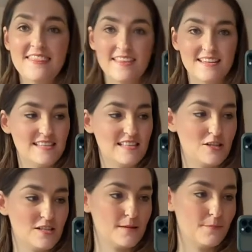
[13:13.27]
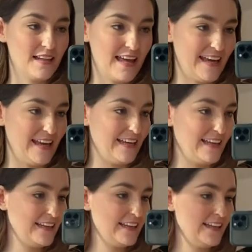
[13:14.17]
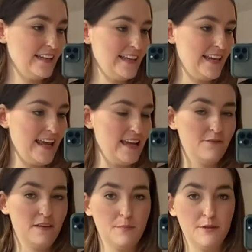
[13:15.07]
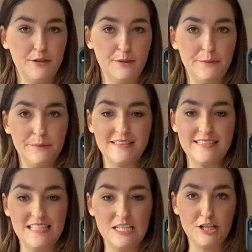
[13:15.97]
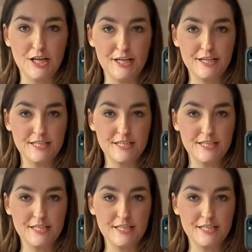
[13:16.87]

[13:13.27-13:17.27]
this is just a plain navy blue t-shirt.